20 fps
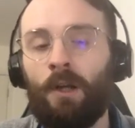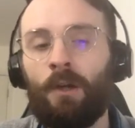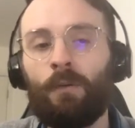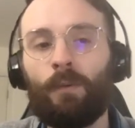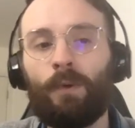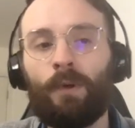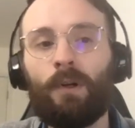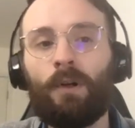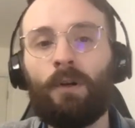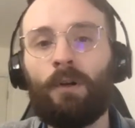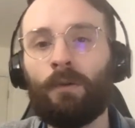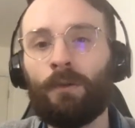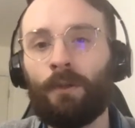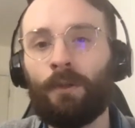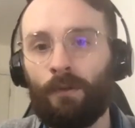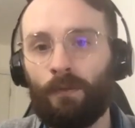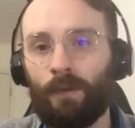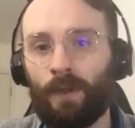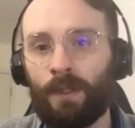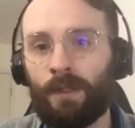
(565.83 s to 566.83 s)
We're all
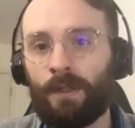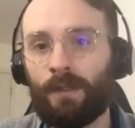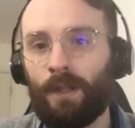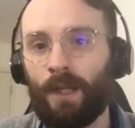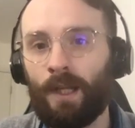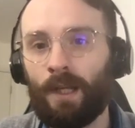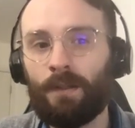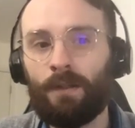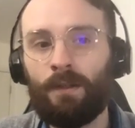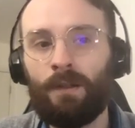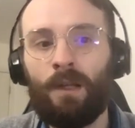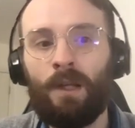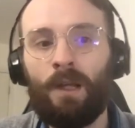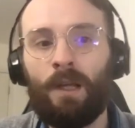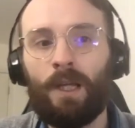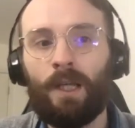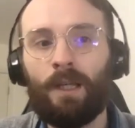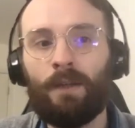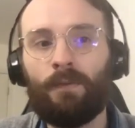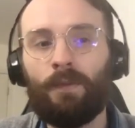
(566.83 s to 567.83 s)
nervous that
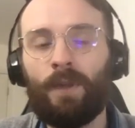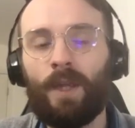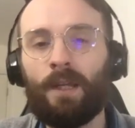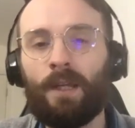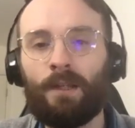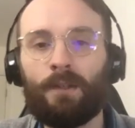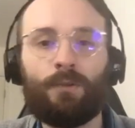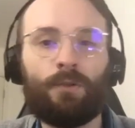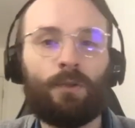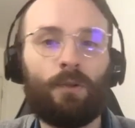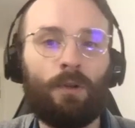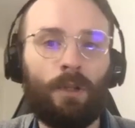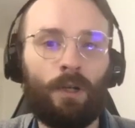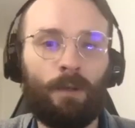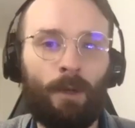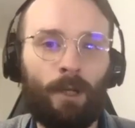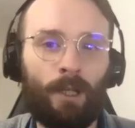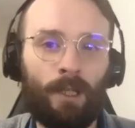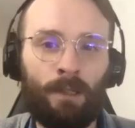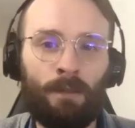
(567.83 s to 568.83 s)
if they control our
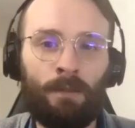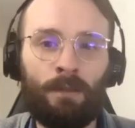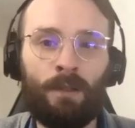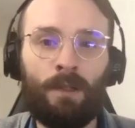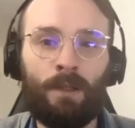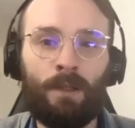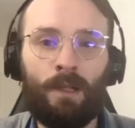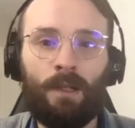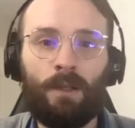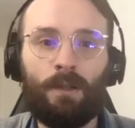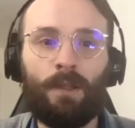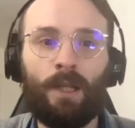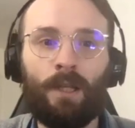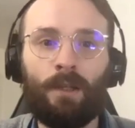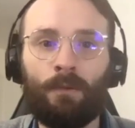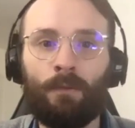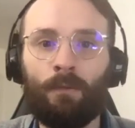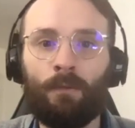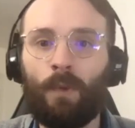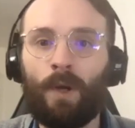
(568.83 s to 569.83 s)
money,
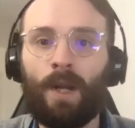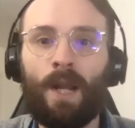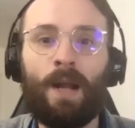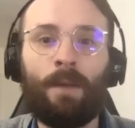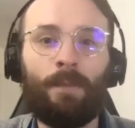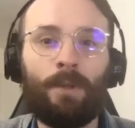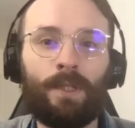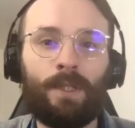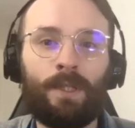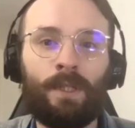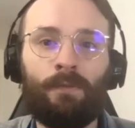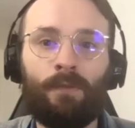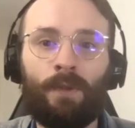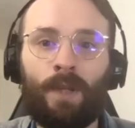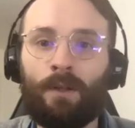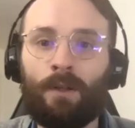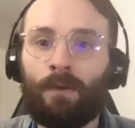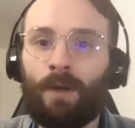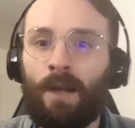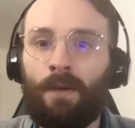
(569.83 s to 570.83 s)
then what happens if they
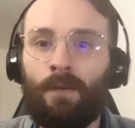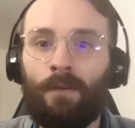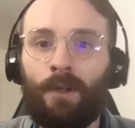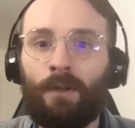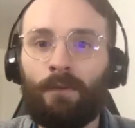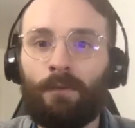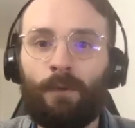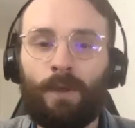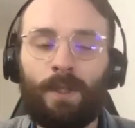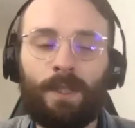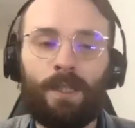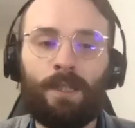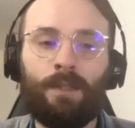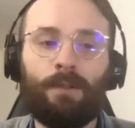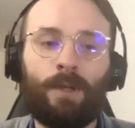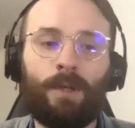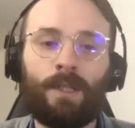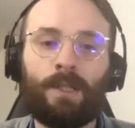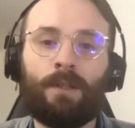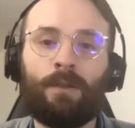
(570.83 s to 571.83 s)
don't have enough? We see the
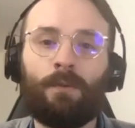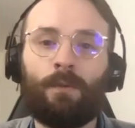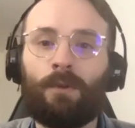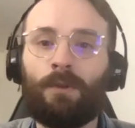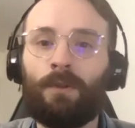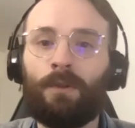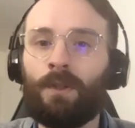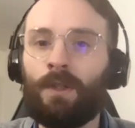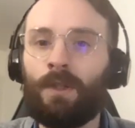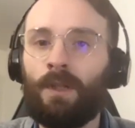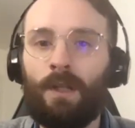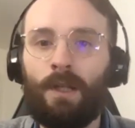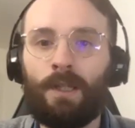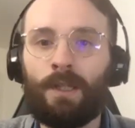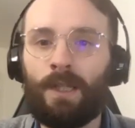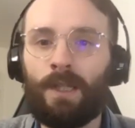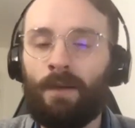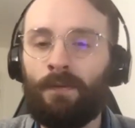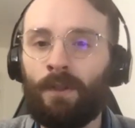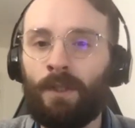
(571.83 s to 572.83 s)
rest of the world is
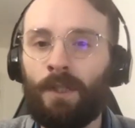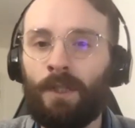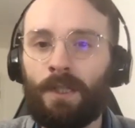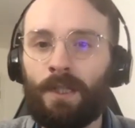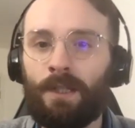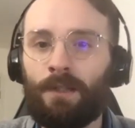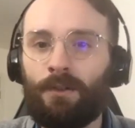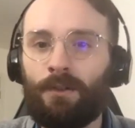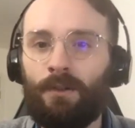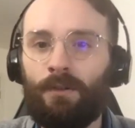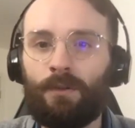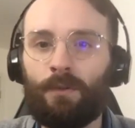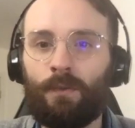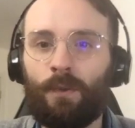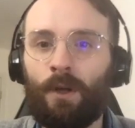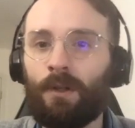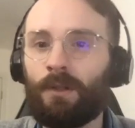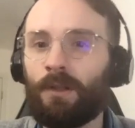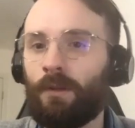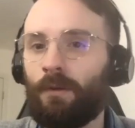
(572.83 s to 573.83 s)
having these issues. We
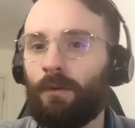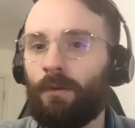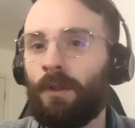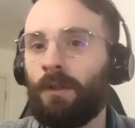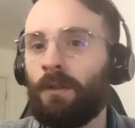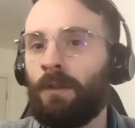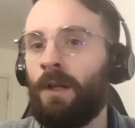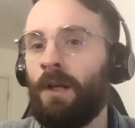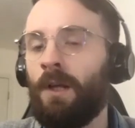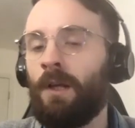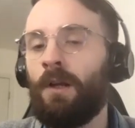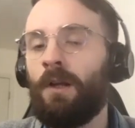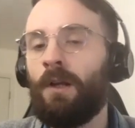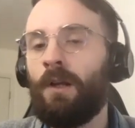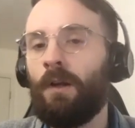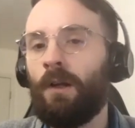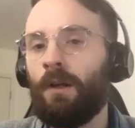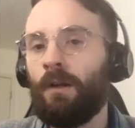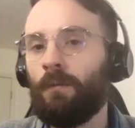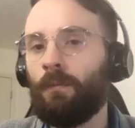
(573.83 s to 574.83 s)
also are,
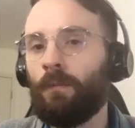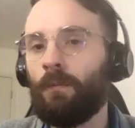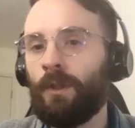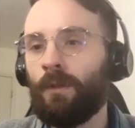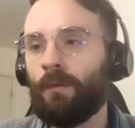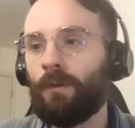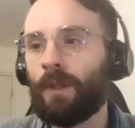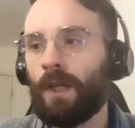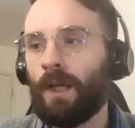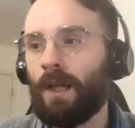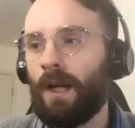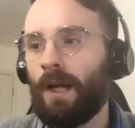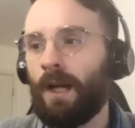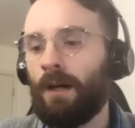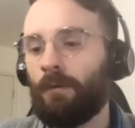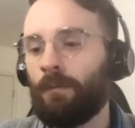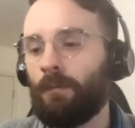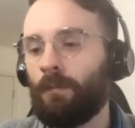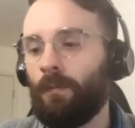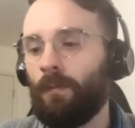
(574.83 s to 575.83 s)
when you look at
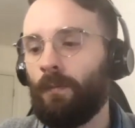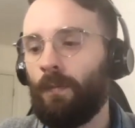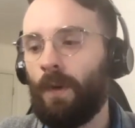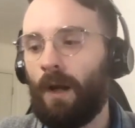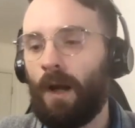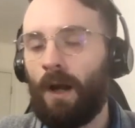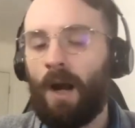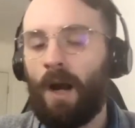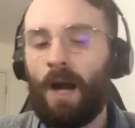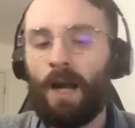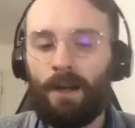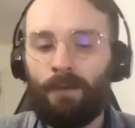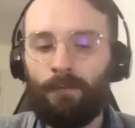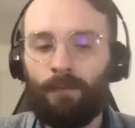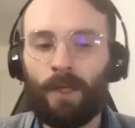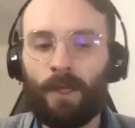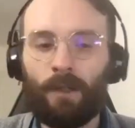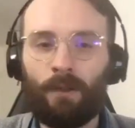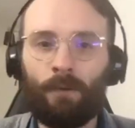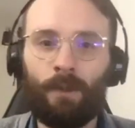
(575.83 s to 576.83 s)
how I have
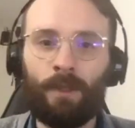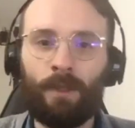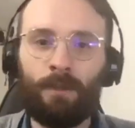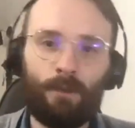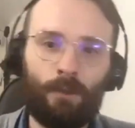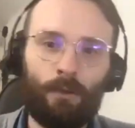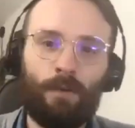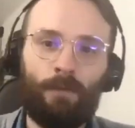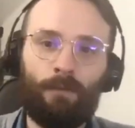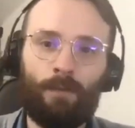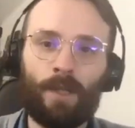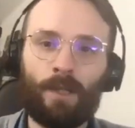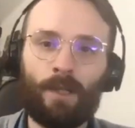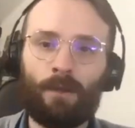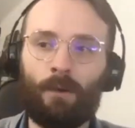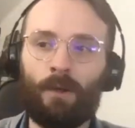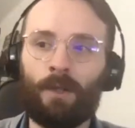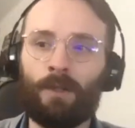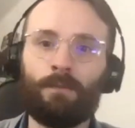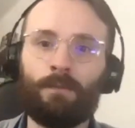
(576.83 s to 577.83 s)
Bitcoin, you have
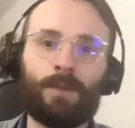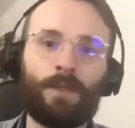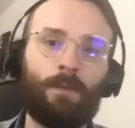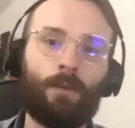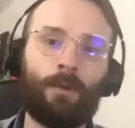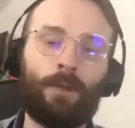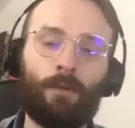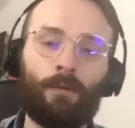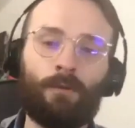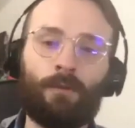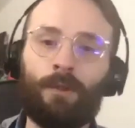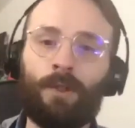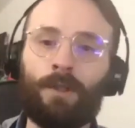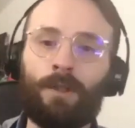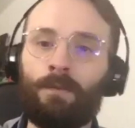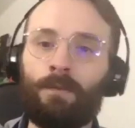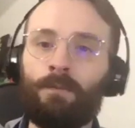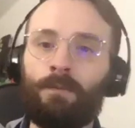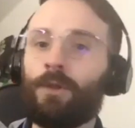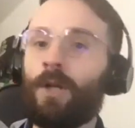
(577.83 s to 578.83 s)
Bitcoin, someone over
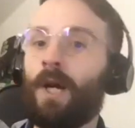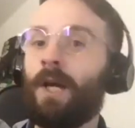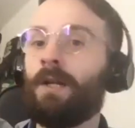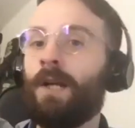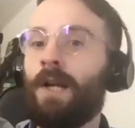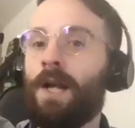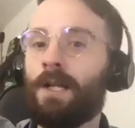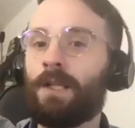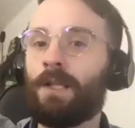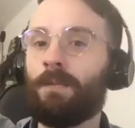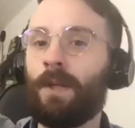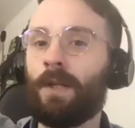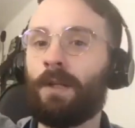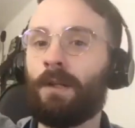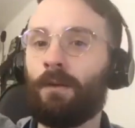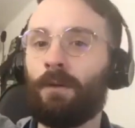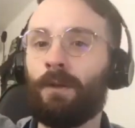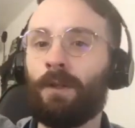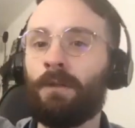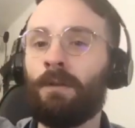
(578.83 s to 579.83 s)
in China has
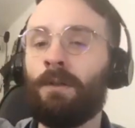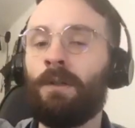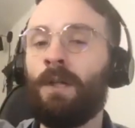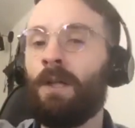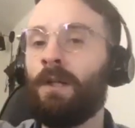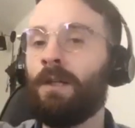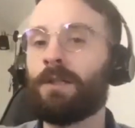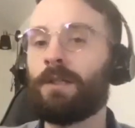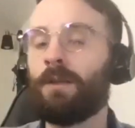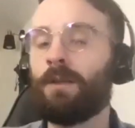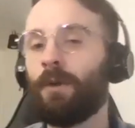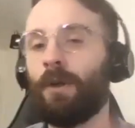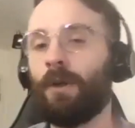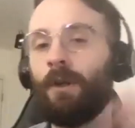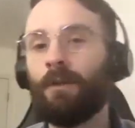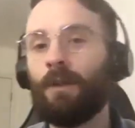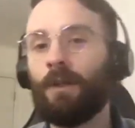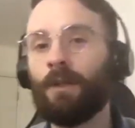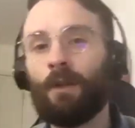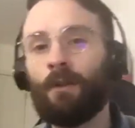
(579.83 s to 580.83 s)
Bitcoin, someone
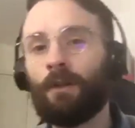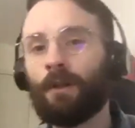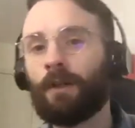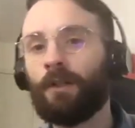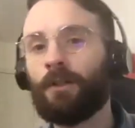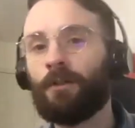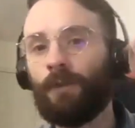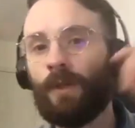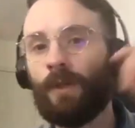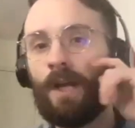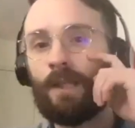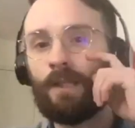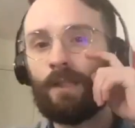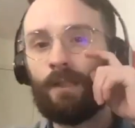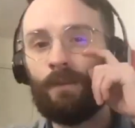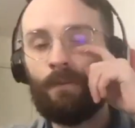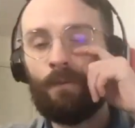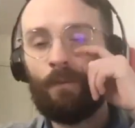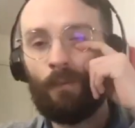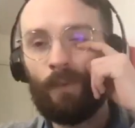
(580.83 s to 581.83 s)
in another country has
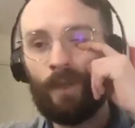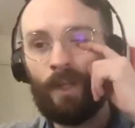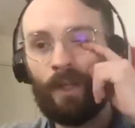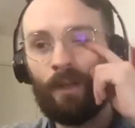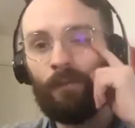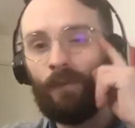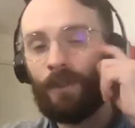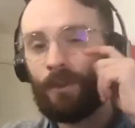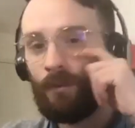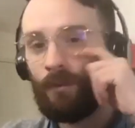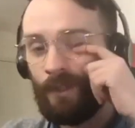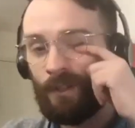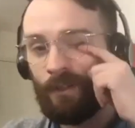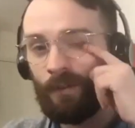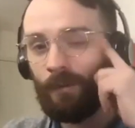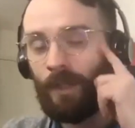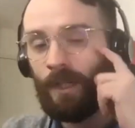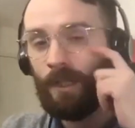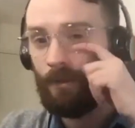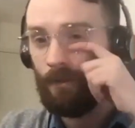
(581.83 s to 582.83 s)
it. We officially
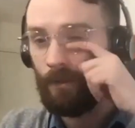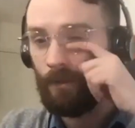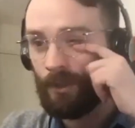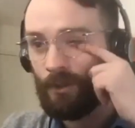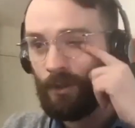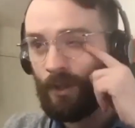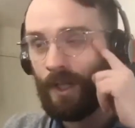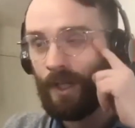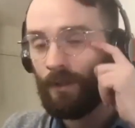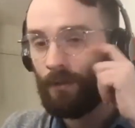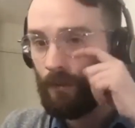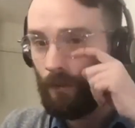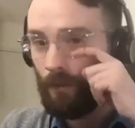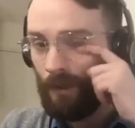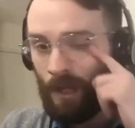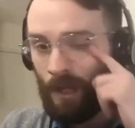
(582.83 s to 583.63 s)
don't need to exchange